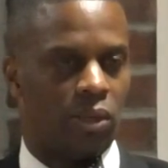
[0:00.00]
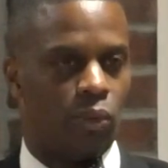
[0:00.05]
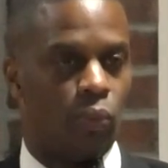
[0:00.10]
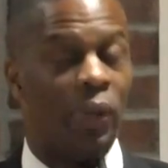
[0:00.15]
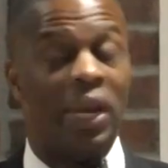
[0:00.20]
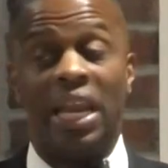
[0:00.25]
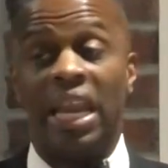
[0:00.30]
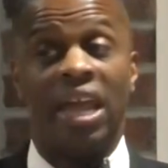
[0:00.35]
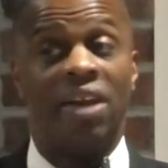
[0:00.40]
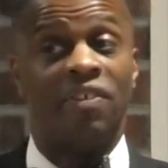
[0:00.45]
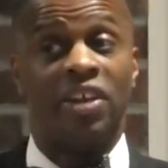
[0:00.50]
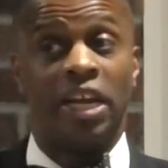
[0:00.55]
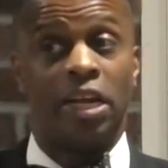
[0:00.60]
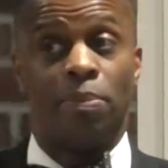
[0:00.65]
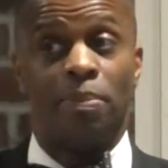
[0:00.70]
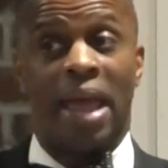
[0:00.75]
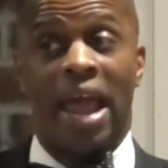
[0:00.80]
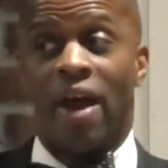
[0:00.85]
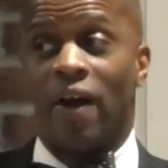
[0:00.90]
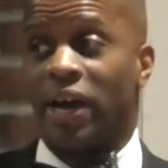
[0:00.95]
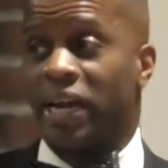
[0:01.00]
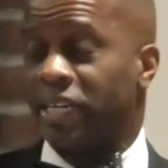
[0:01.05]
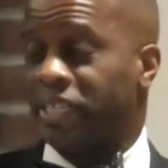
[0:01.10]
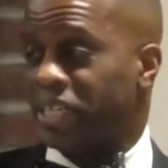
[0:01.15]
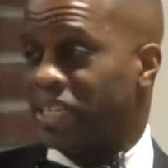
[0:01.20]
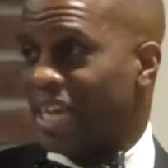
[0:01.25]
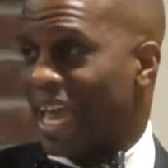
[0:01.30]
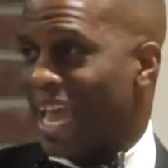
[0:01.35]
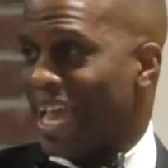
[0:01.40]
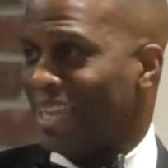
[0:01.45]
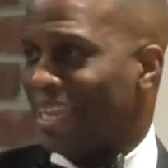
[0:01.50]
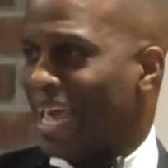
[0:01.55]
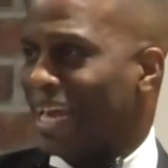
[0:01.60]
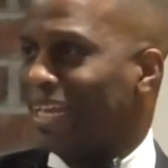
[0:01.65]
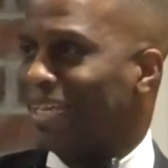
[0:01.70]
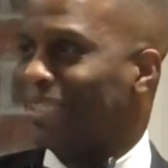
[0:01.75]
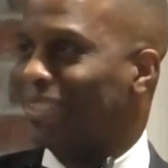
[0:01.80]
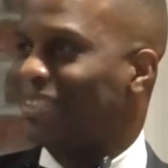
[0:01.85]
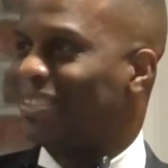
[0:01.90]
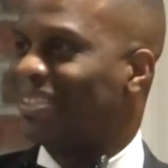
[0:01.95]
We live in an America today
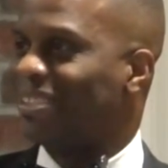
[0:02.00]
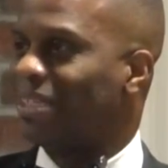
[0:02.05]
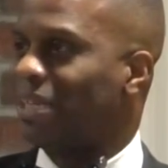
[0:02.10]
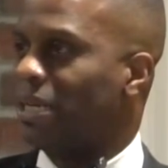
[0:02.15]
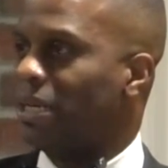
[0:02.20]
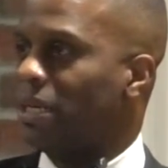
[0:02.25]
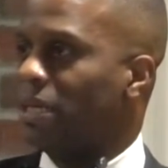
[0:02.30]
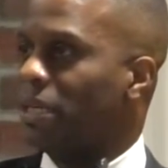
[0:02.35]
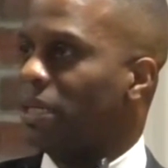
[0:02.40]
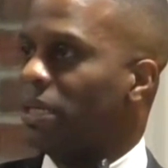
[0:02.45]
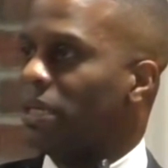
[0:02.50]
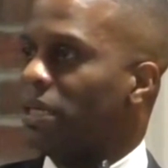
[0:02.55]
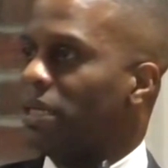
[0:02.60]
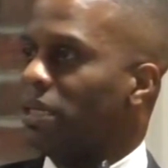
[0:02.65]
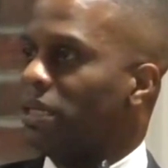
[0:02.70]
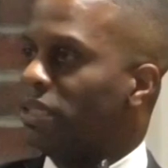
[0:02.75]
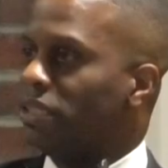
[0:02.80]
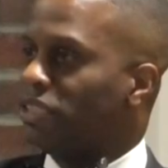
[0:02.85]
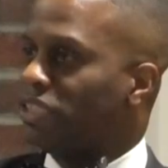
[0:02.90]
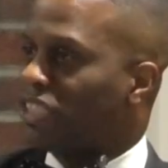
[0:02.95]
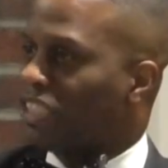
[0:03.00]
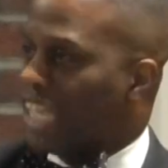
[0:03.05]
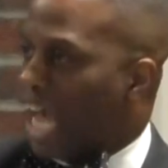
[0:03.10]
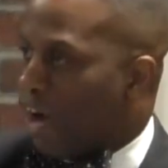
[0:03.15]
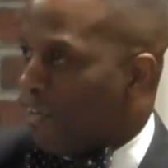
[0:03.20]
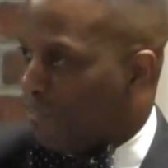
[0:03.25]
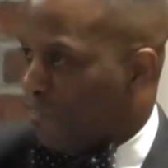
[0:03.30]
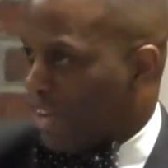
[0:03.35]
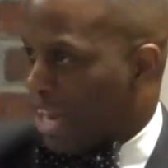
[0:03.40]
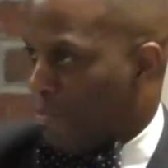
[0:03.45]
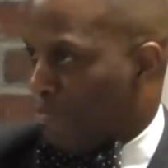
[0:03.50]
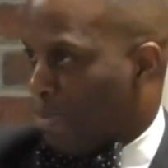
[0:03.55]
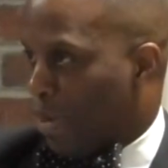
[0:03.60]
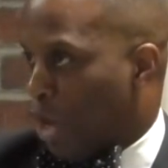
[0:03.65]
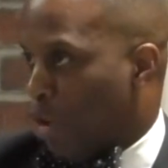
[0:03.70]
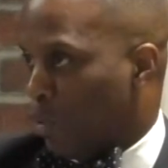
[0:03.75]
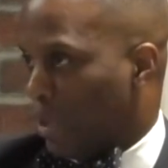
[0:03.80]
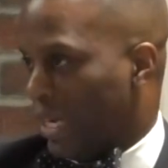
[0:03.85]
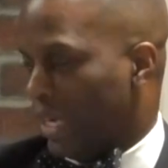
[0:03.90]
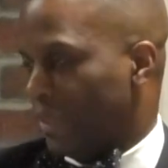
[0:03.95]
that is
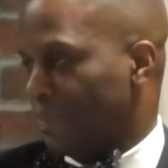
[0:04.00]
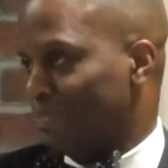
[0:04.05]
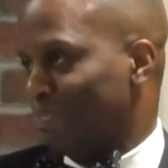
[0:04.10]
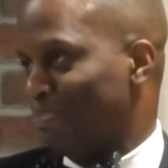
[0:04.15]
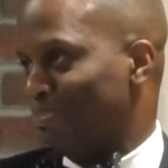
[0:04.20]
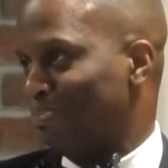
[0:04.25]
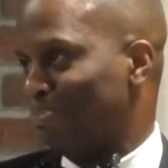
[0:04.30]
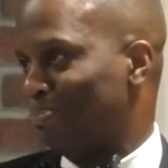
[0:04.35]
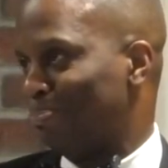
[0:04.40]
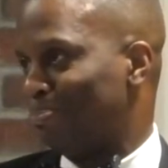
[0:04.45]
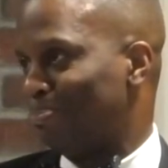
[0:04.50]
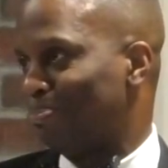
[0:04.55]
self-imploding.